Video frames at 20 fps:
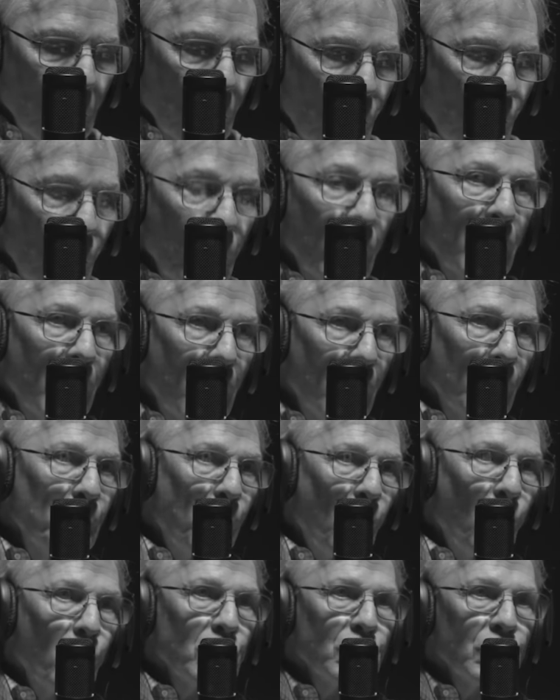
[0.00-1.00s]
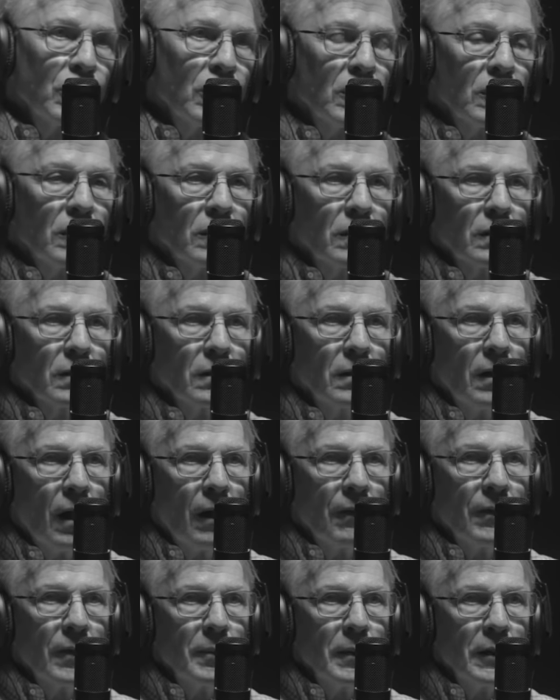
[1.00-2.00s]
work our portion
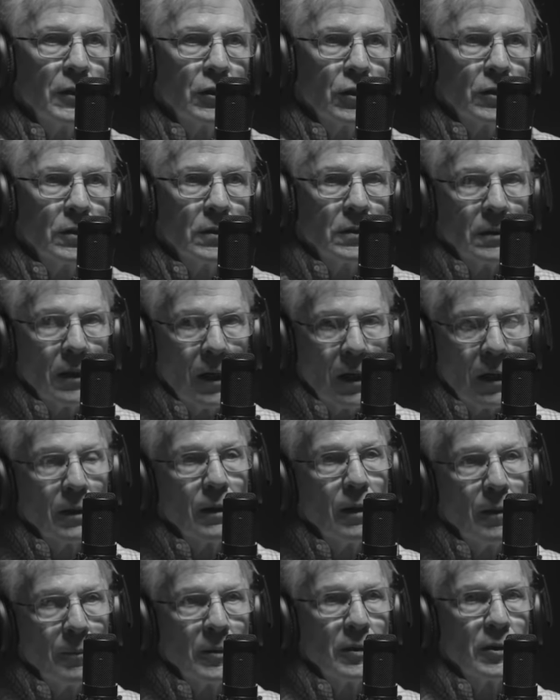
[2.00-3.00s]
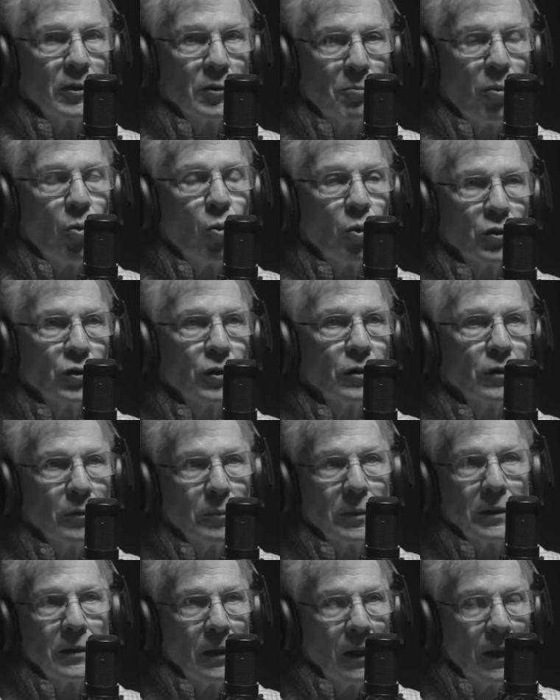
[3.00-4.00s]
of the mission, our company's portion of the
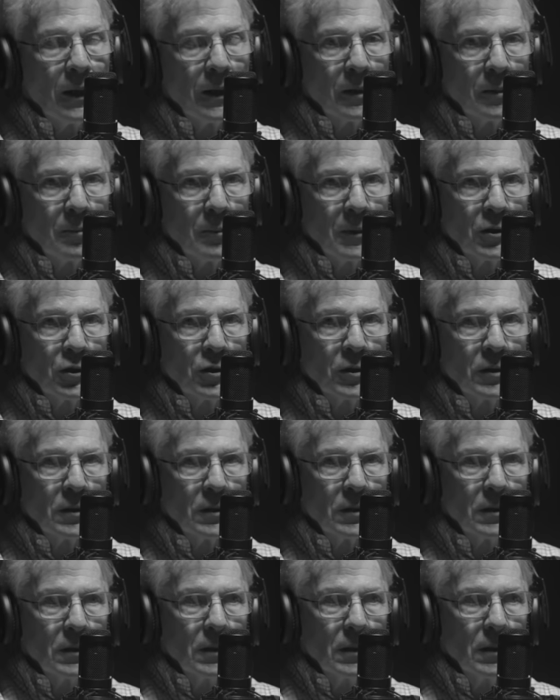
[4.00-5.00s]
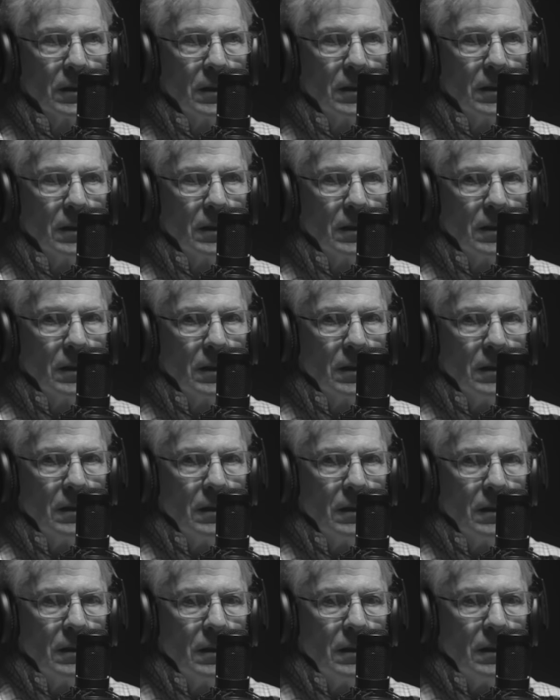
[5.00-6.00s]
battalion mission.
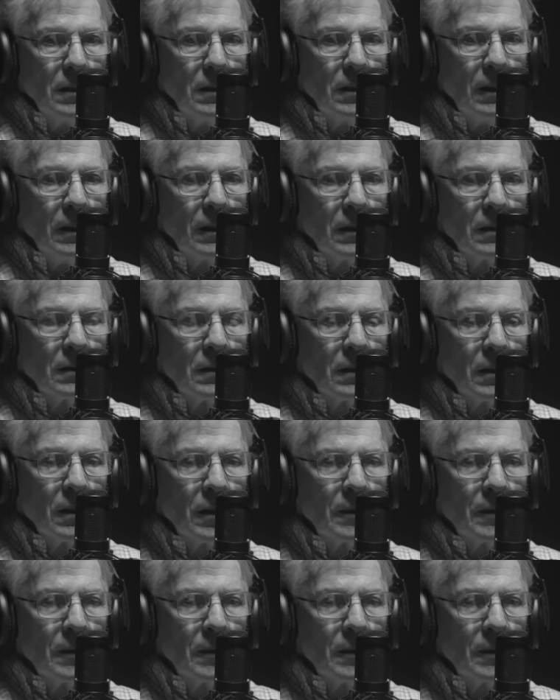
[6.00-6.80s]
And